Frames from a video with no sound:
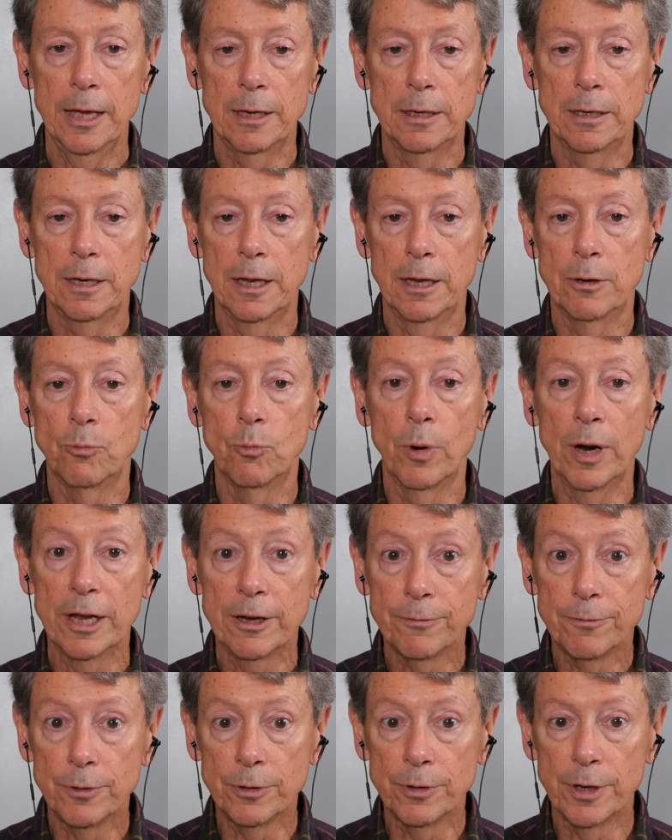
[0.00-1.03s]
and, and
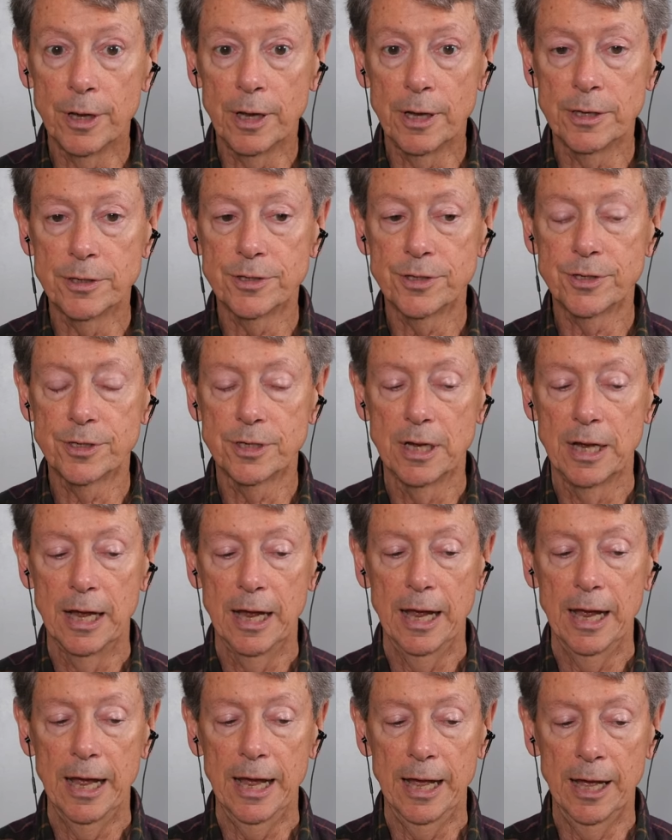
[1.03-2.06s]
wakefulness
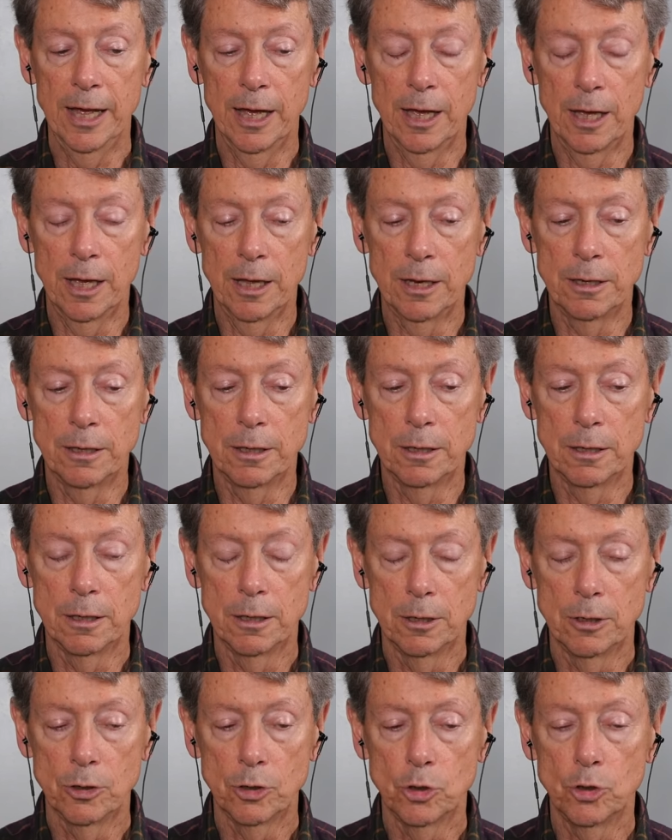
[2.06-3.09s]

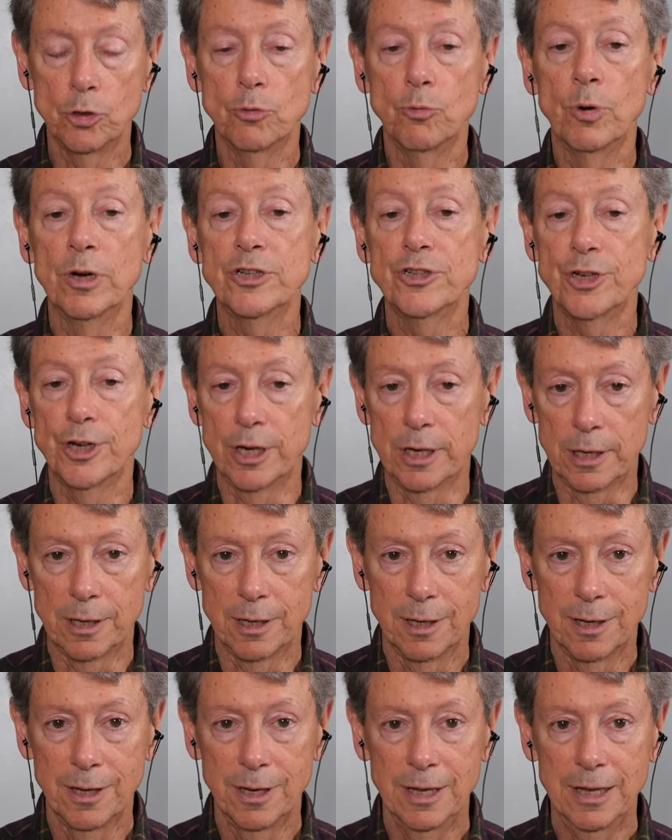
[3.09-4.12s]
and good
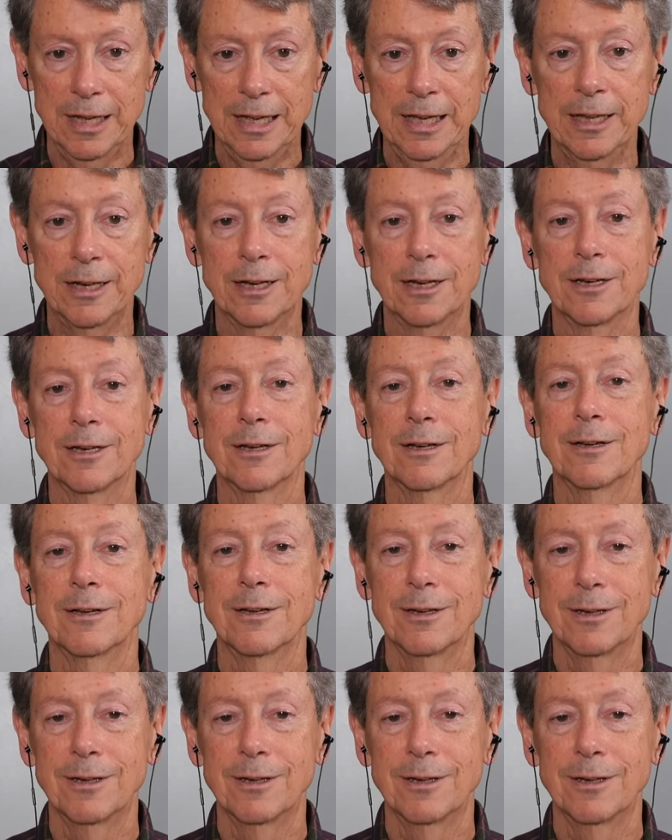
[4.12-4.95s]
wishing in it,